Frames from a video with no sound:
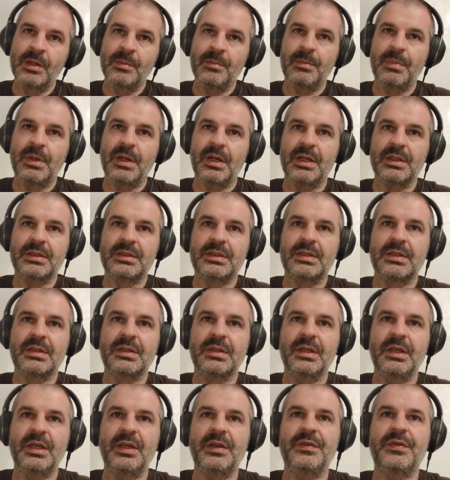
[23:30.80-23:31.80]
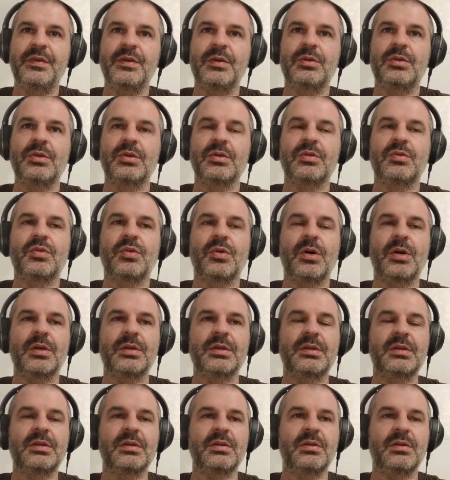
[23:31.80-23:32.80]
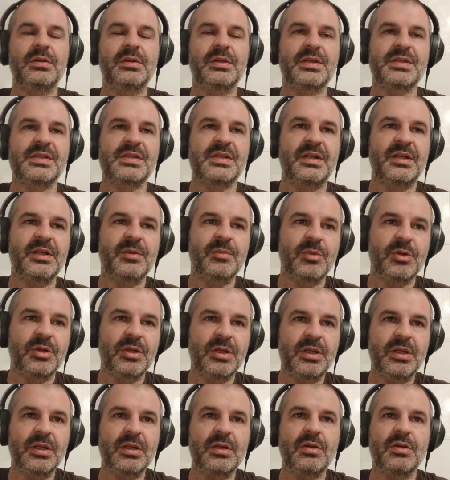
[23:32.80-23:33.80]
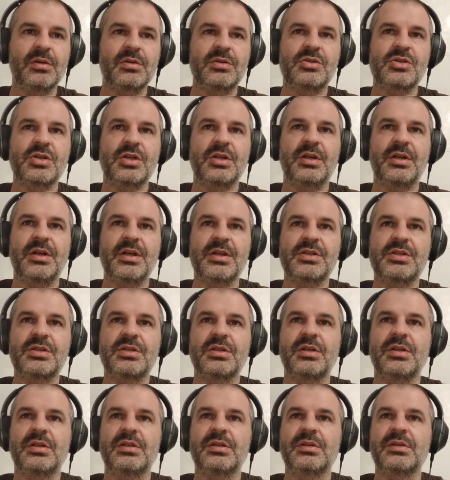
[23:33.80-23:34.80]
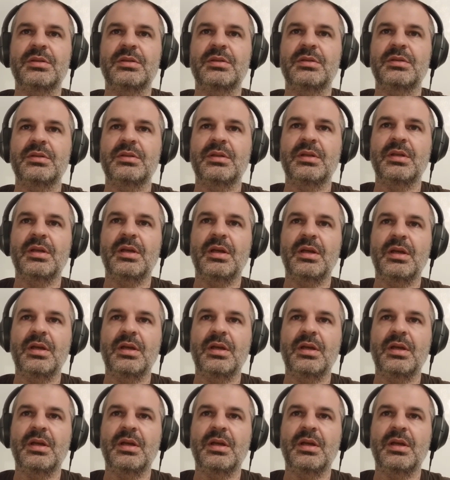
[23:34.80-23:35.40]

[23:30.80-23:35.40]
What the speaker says: But if you don't want all the ceremony, code generation,